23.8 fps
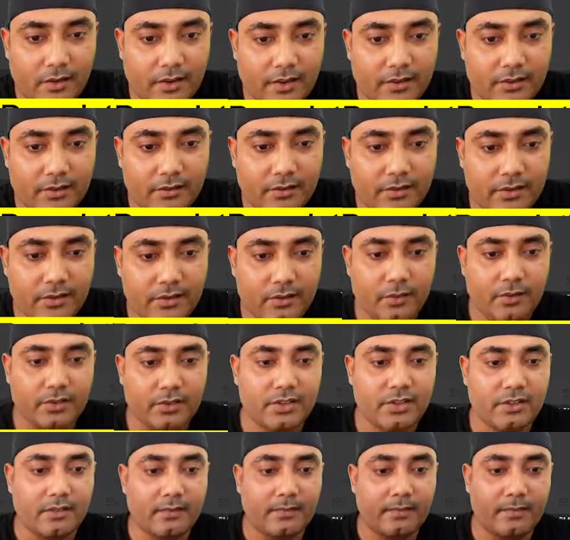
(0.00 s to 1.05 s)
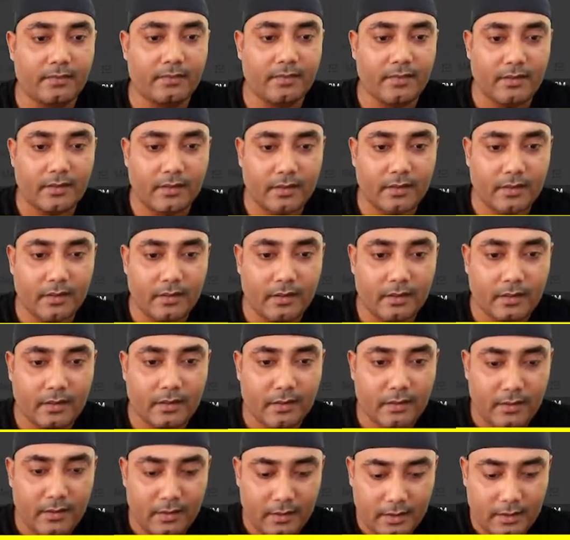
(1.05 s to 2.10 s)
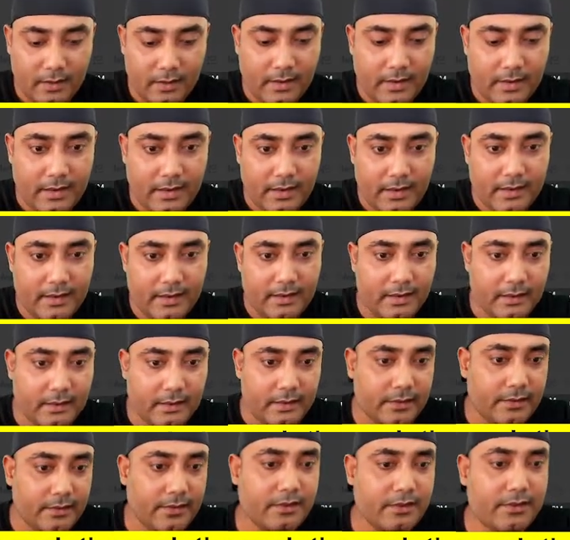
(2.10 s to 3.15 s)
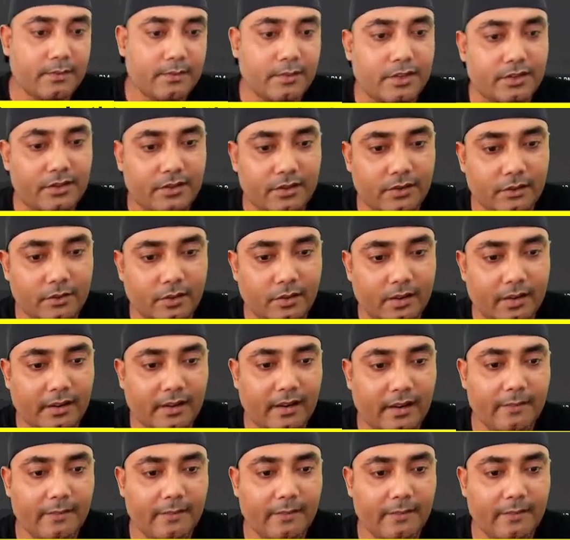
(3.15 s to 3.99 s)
this question, and this much you can type.